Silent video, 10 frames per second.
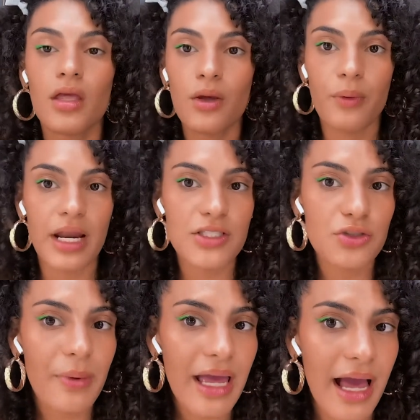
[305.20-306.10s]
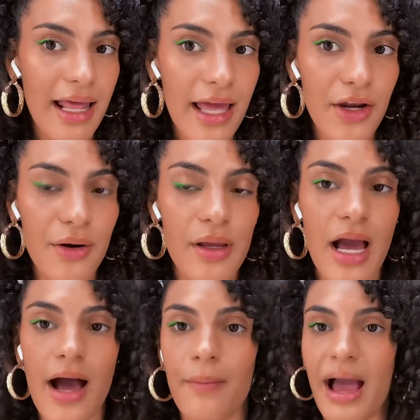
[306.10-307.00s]
When I do my eyeliner,
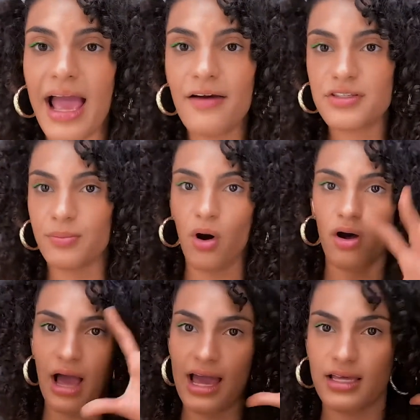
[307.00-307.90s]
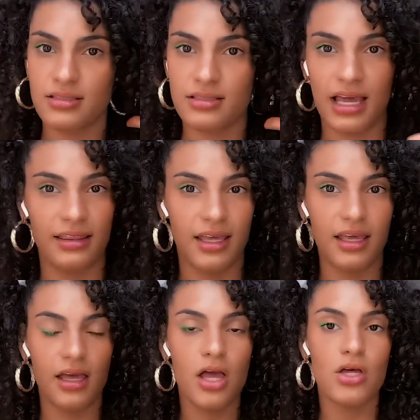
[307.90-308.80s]
I have small eyes, I
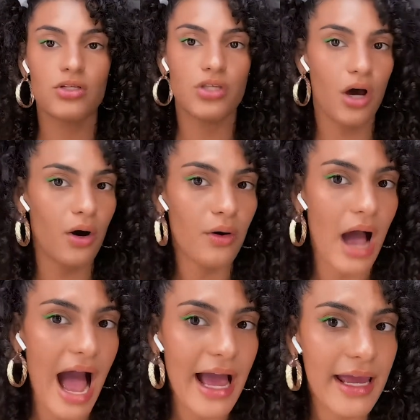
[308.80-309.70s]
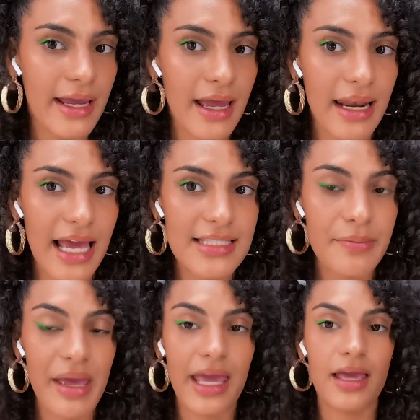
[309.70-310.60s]
think. So I like to
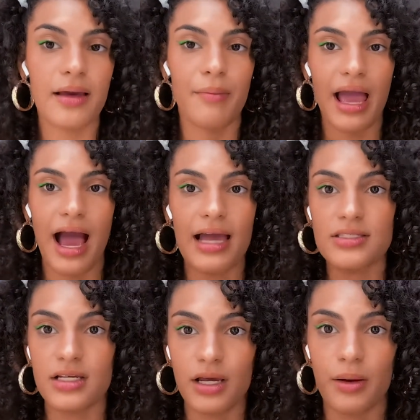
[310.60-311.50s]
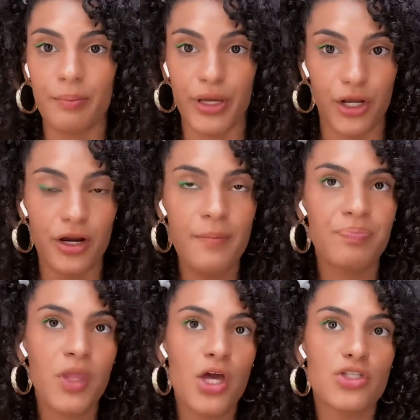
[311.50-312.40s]
make my eyes look bigger.
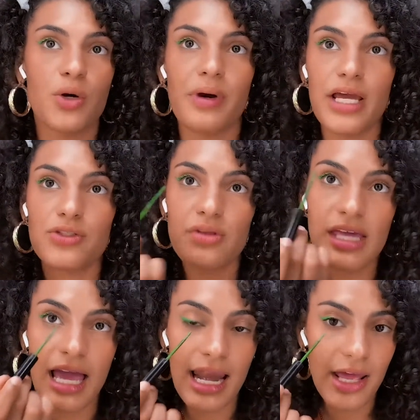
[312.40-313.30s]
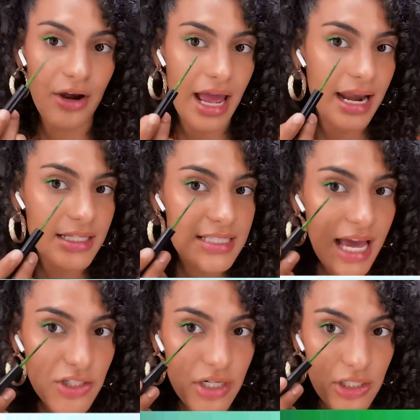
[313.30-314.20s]
So when I do the eyeliner, I like to
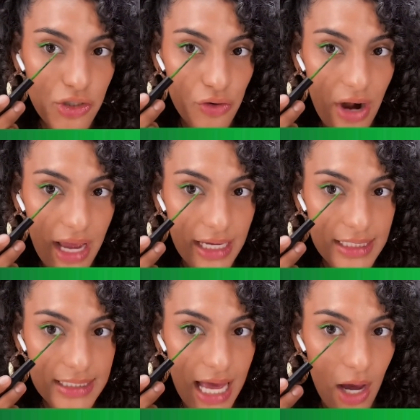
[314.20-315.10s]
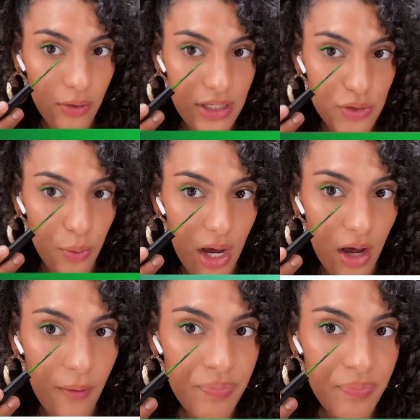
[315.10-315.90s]
actually drag it down as well.